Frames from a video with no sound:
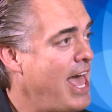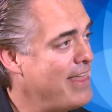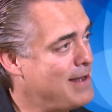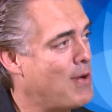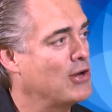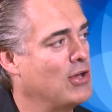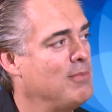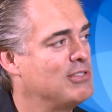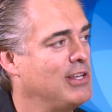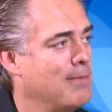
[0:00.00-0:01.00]
And then Mark
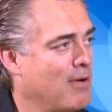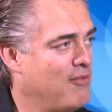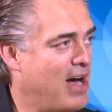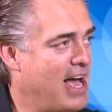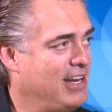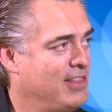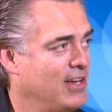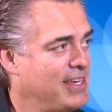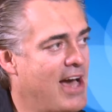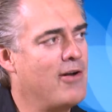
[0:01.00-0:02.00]
Goodman's going to provide
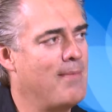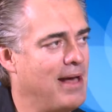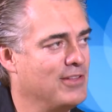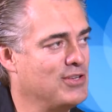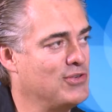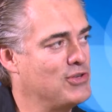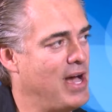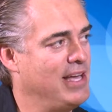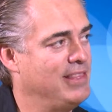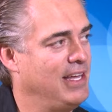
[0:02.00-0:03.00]
the counterbalancing
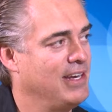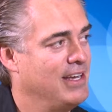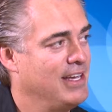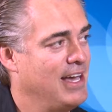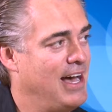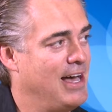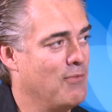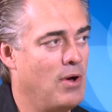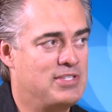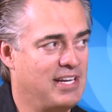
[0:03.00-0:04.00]
side that
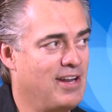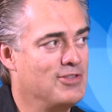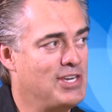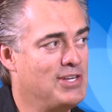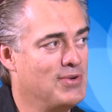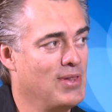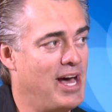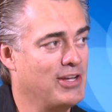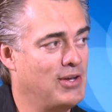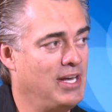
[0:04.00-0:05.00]
while technology can do a
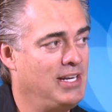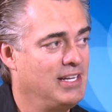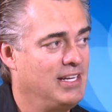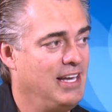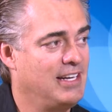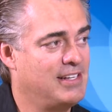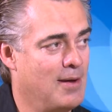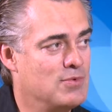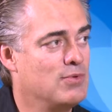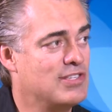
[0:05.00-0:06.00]
lot of good, it
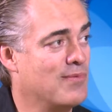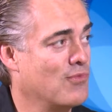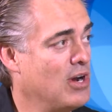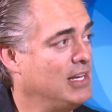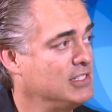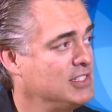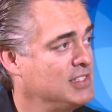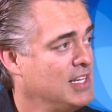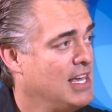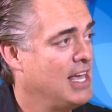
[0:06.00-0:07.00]
comes with some
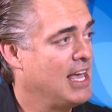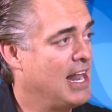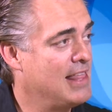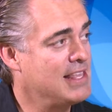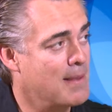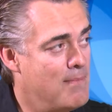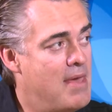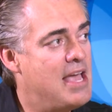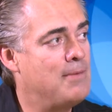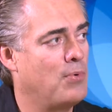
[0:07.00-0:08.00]
risks. And I think the
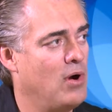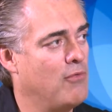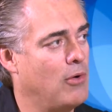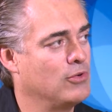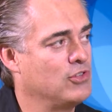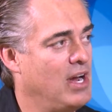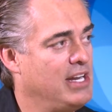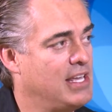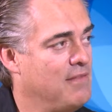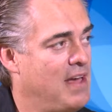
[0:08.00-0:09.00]
main point of what we're trying
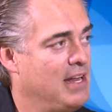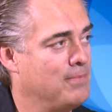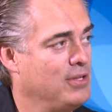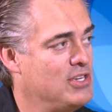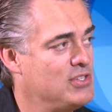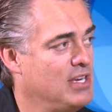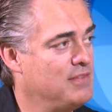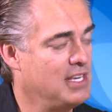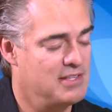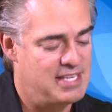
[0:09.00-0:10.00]
to convey to police
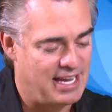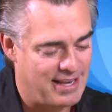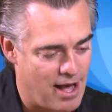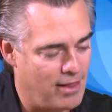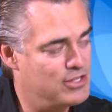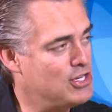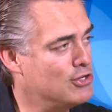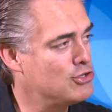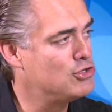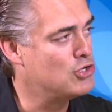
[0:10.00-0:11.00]
chiefs is technology
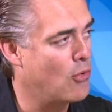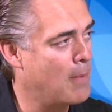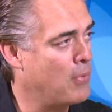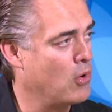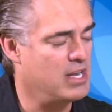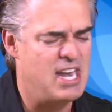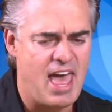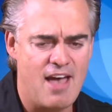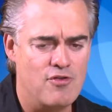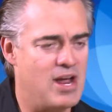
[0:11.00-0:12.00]
is so important
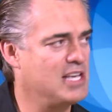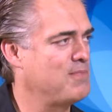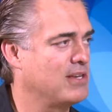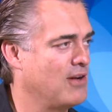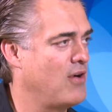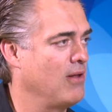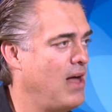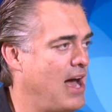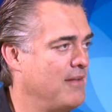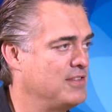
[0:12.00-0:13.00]
in every aspect of our
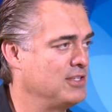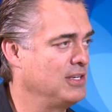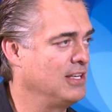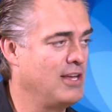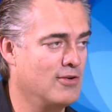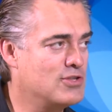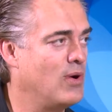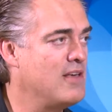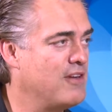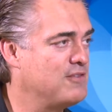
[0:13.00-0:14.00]
lives here in
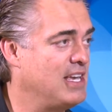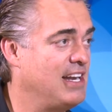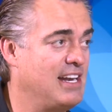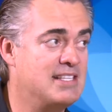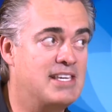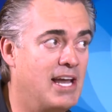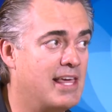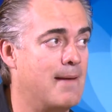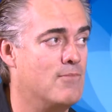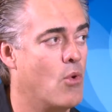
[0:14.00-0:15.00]
2015, and it's going
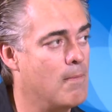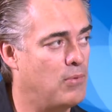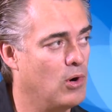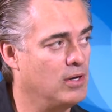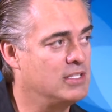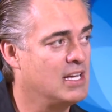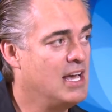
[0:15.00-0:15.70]
to get more important.